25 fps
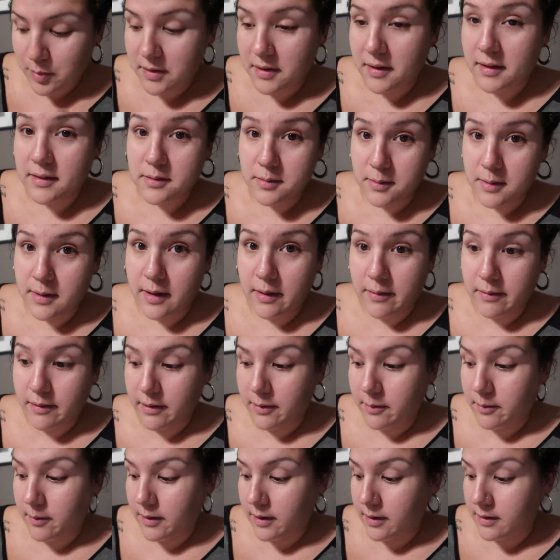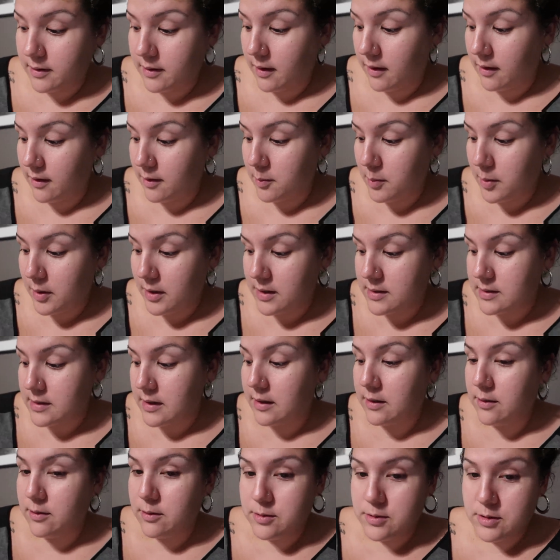but that's what I really want to tell her because
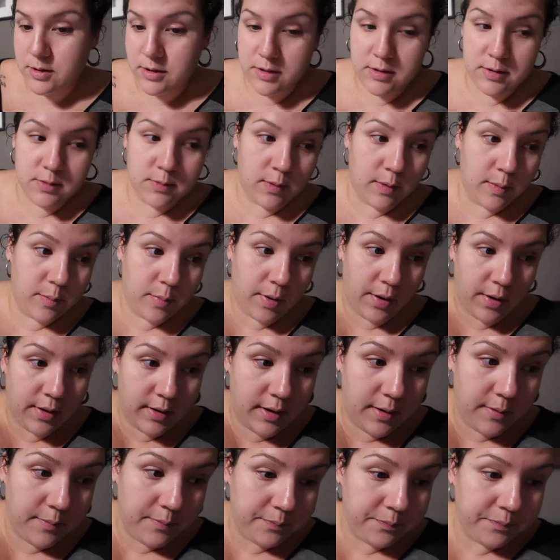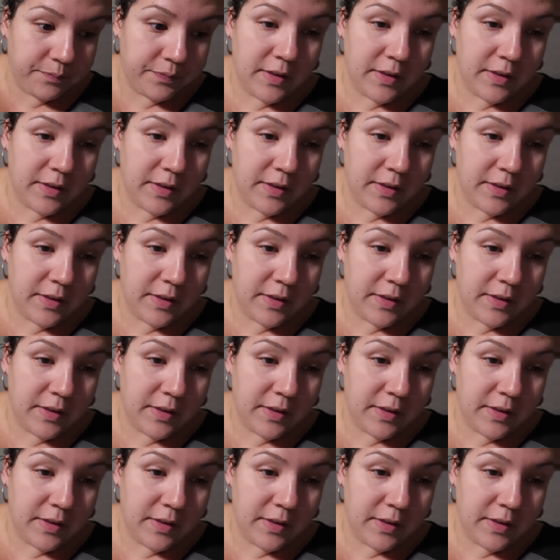I know she just went potty.